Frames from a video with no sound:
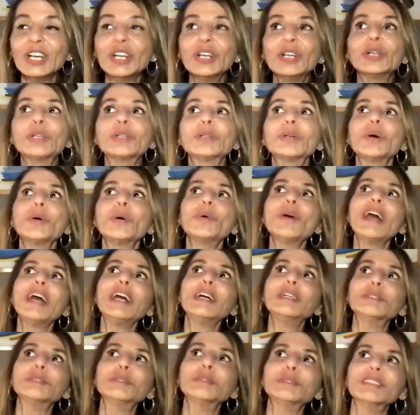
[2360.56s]
Or,
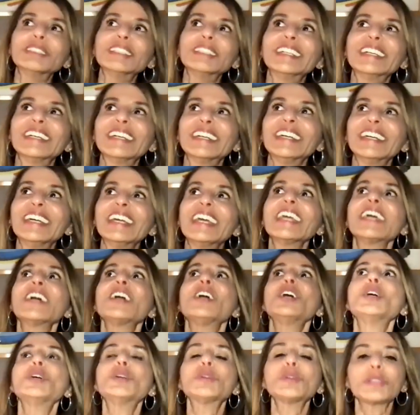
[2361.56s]
wow,
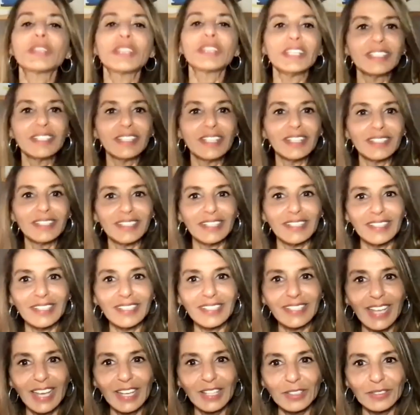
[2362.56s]
oh, this is
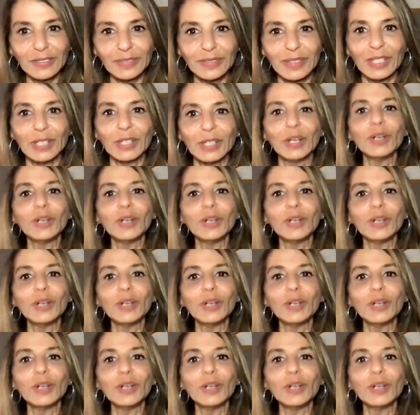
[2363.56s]
inside of me.